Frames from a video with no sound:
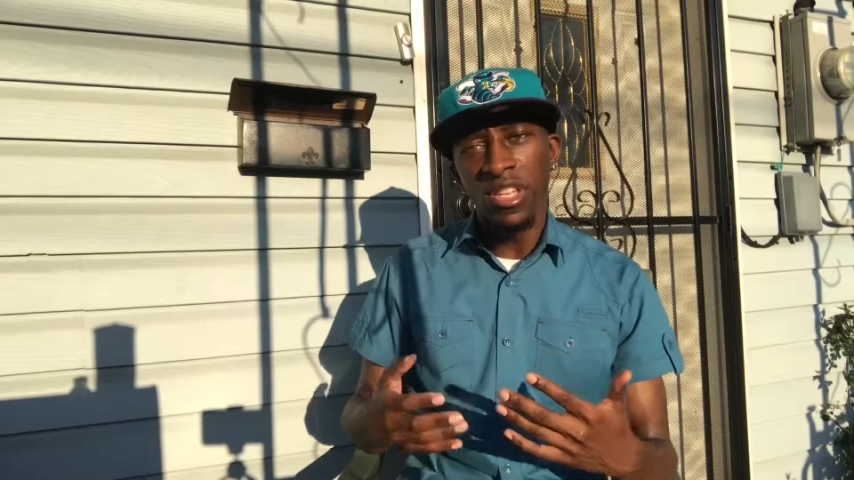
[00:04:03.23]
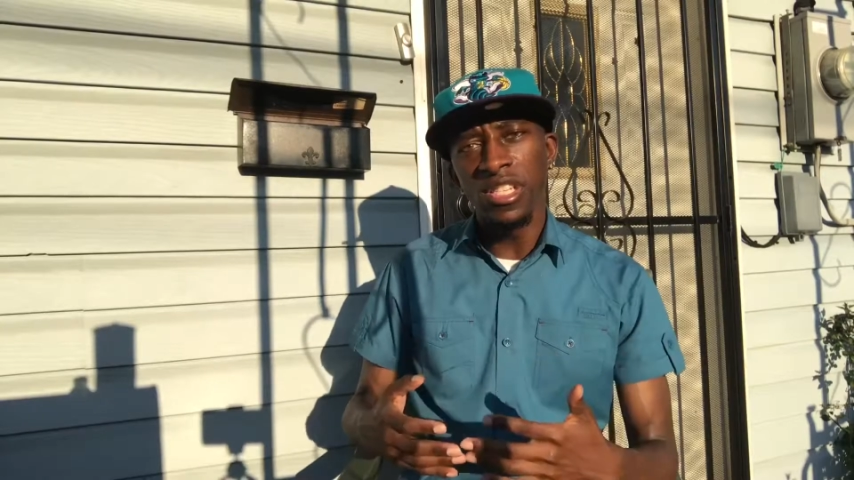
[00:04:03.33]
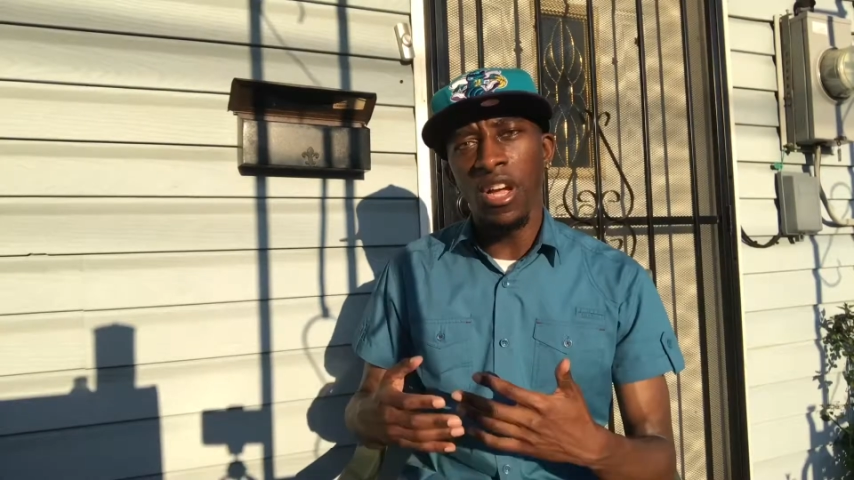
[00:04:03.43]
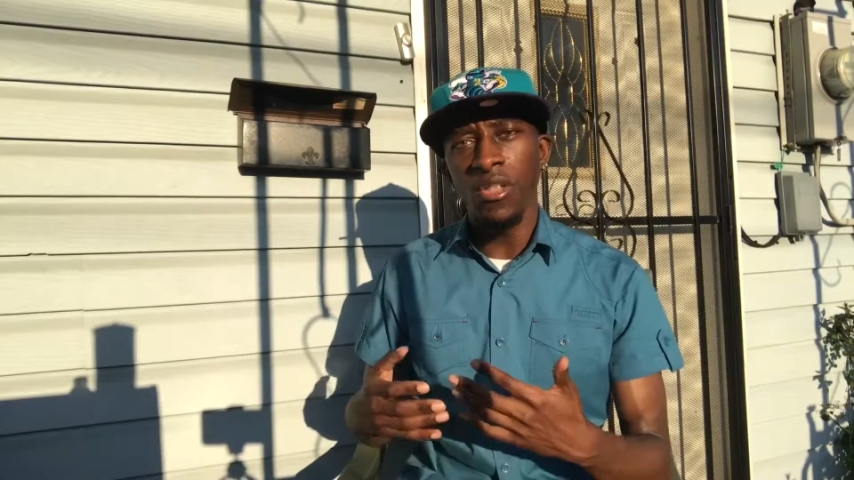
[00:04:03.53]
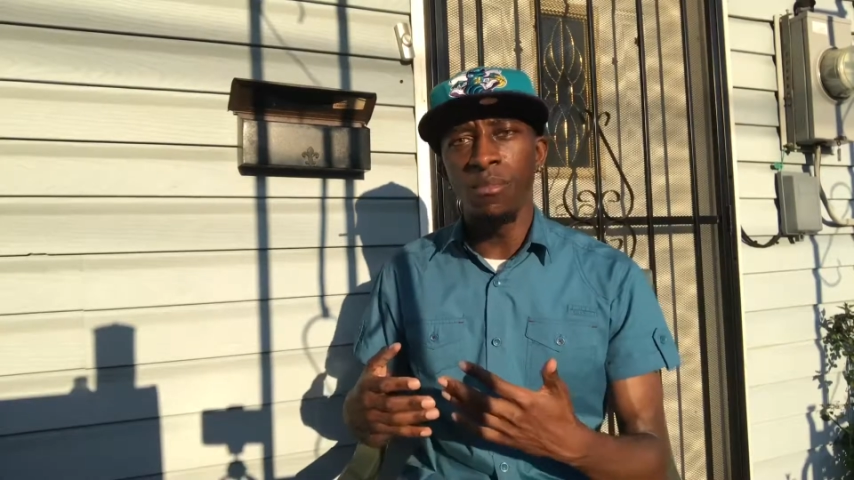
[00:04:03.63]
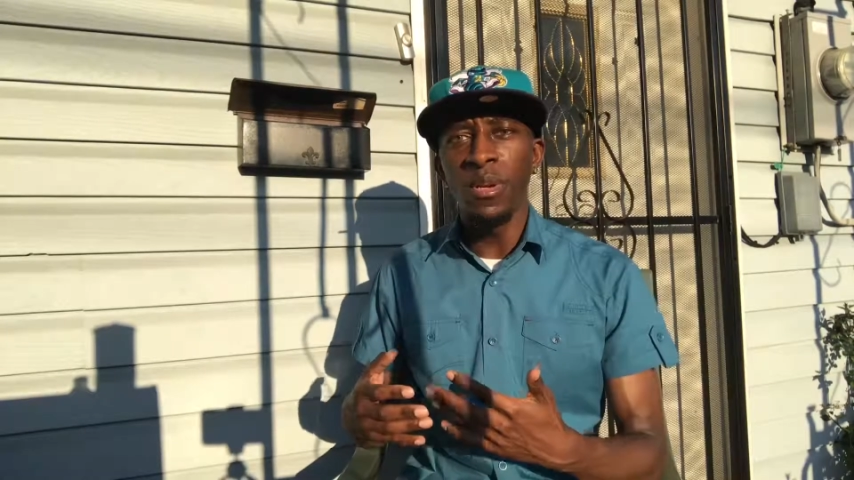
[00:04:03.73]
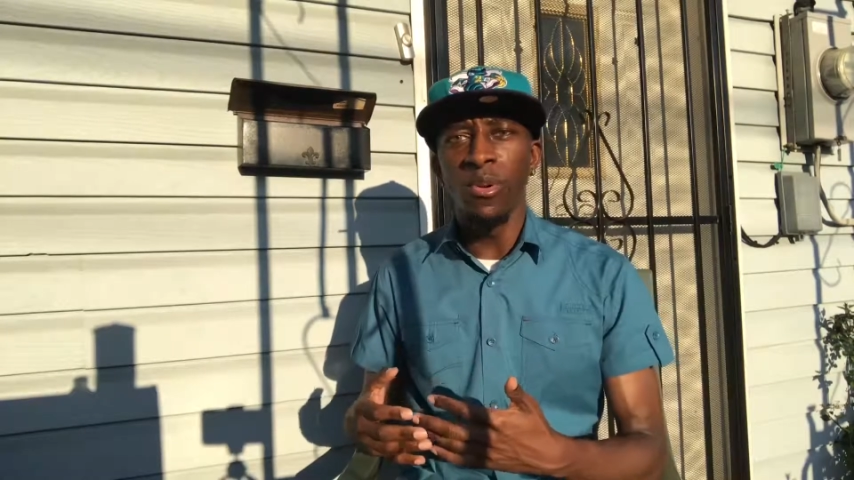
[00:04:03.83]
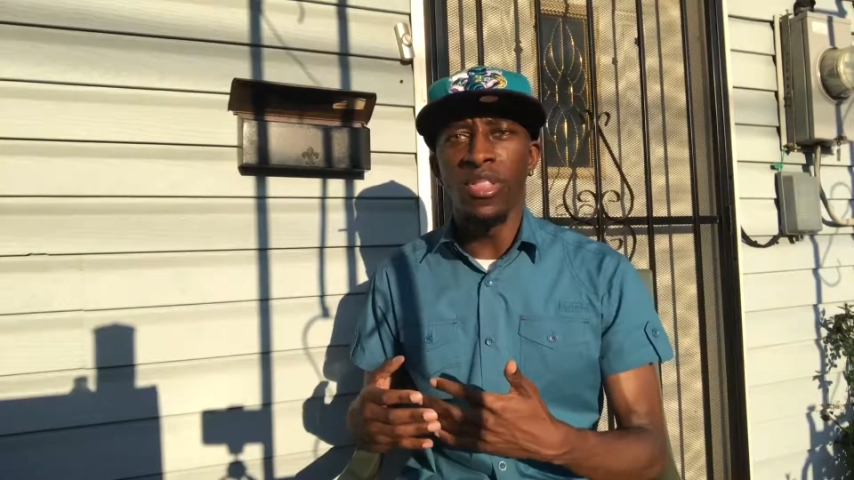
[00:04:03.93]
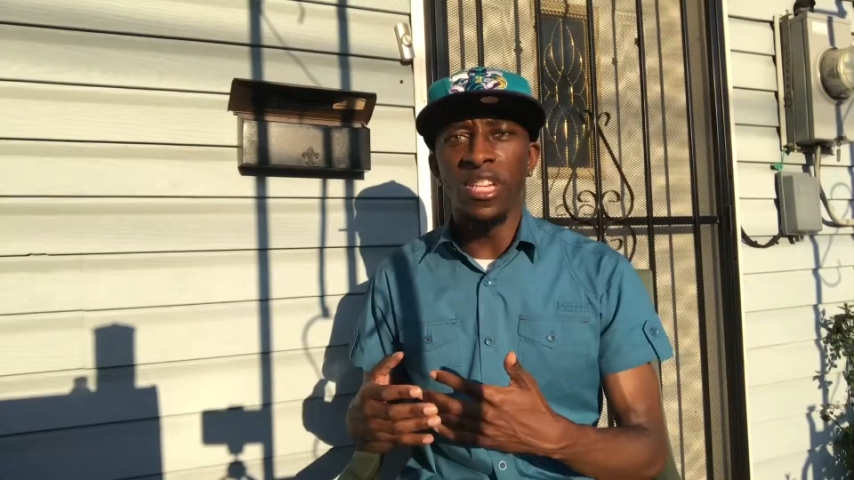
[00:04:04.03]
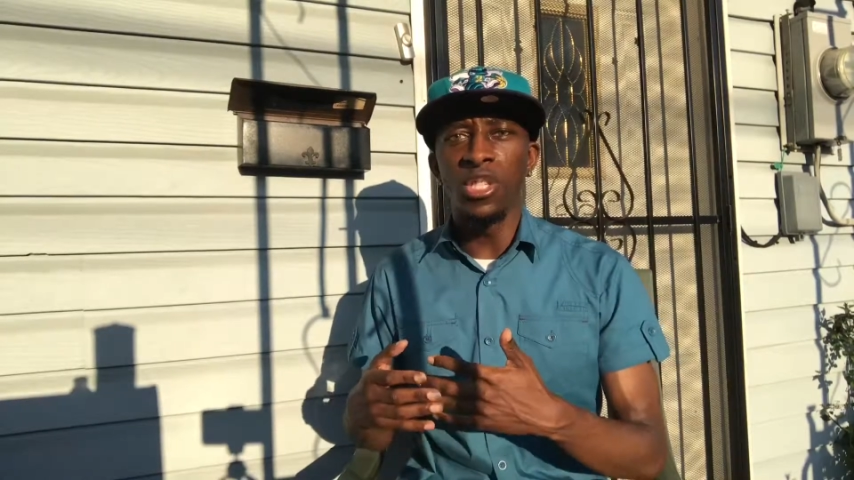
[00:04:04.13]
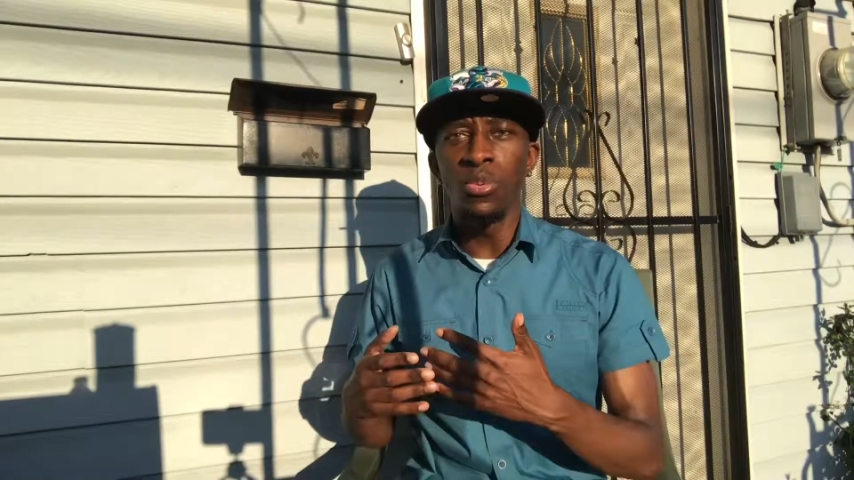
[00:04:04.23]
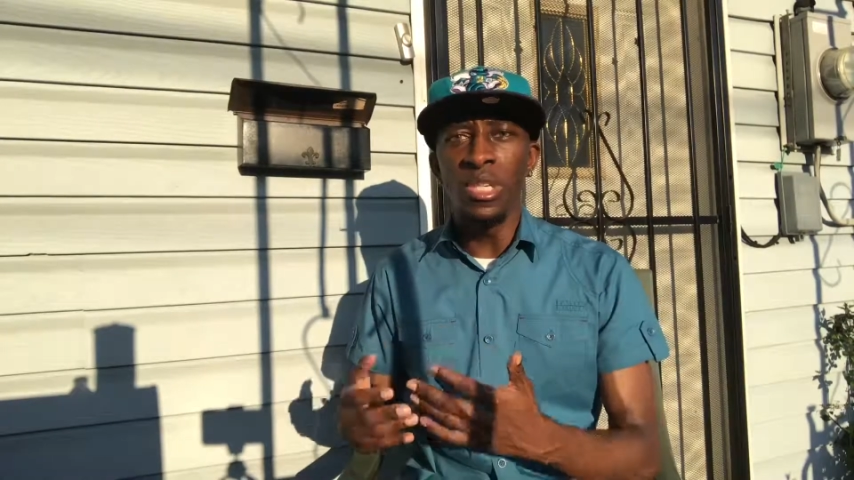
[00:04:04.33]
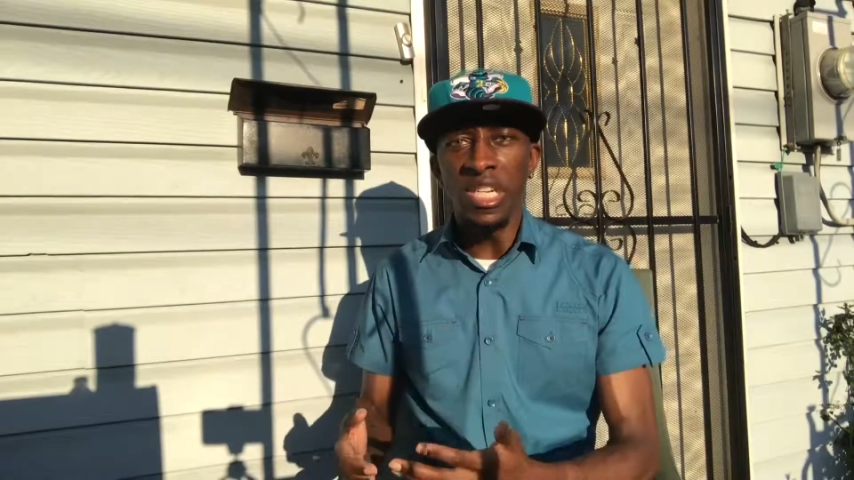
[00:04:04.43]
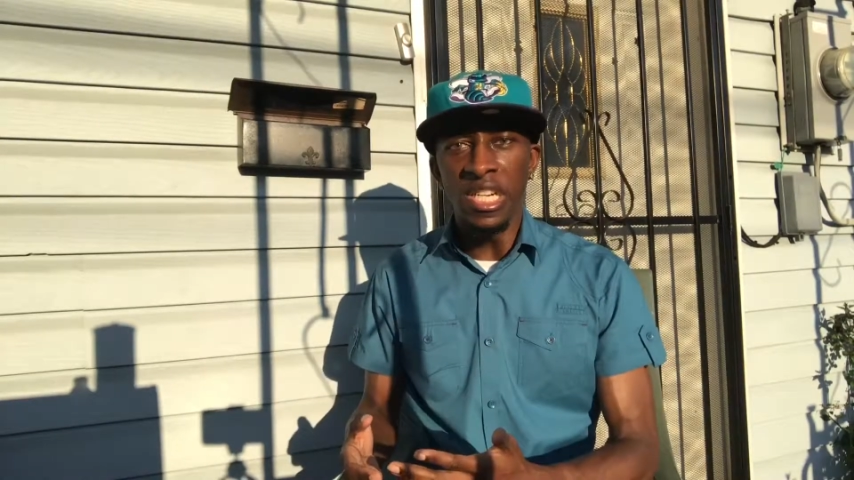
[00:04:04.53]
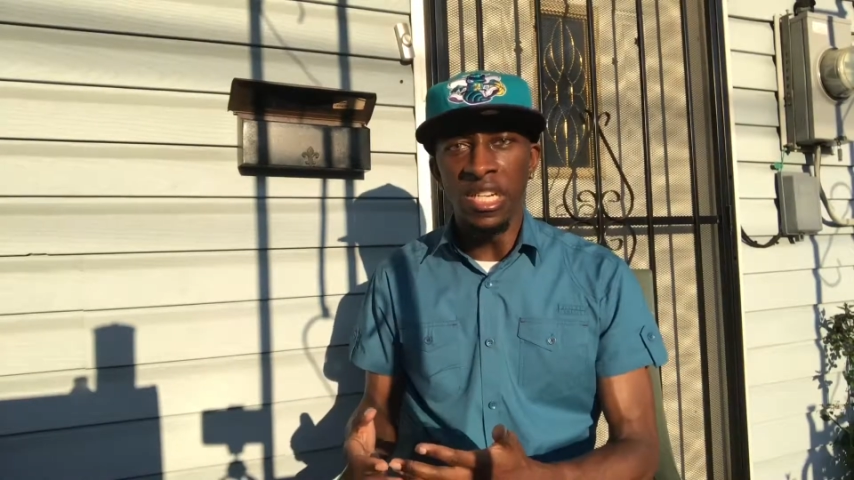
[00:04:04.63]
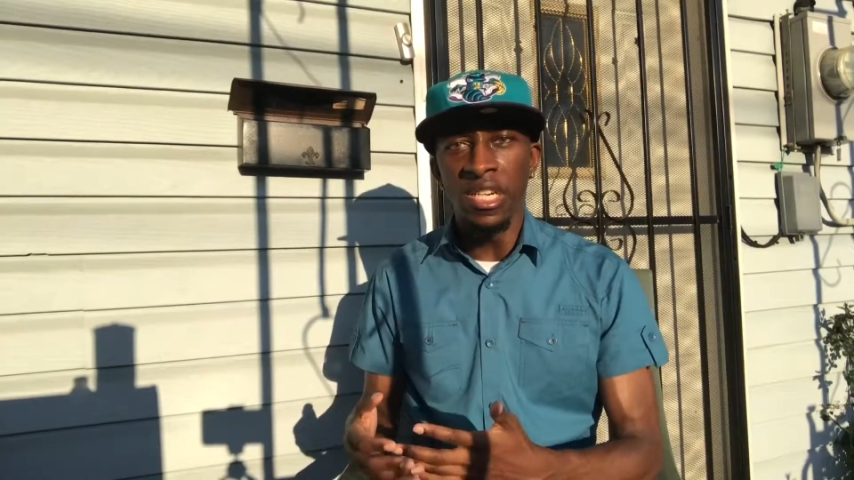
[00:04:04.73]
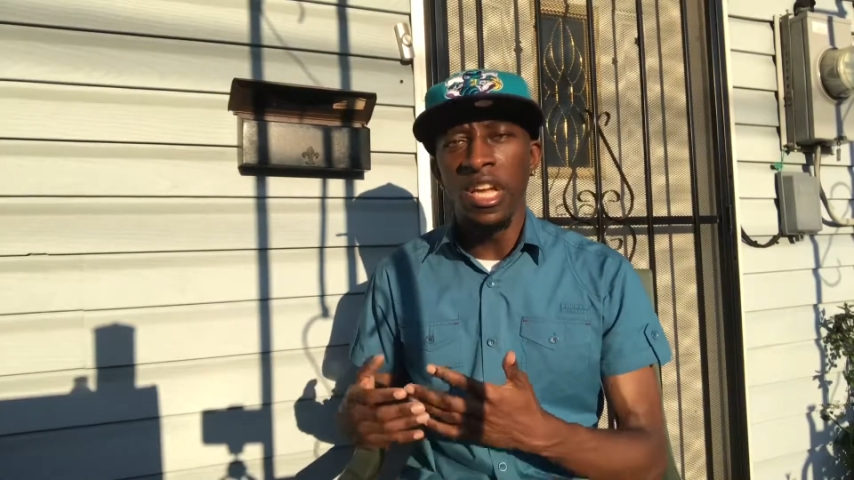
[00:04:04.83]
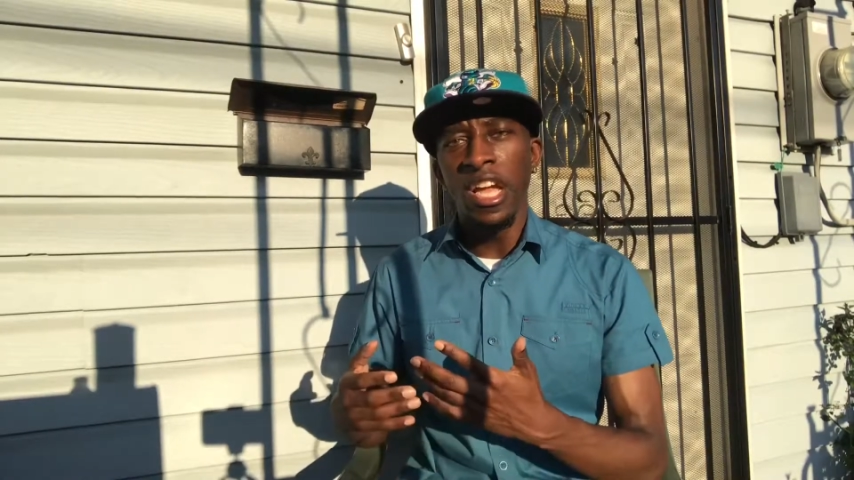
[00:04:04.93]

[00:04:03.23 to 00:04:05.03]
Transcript: These are the people that you need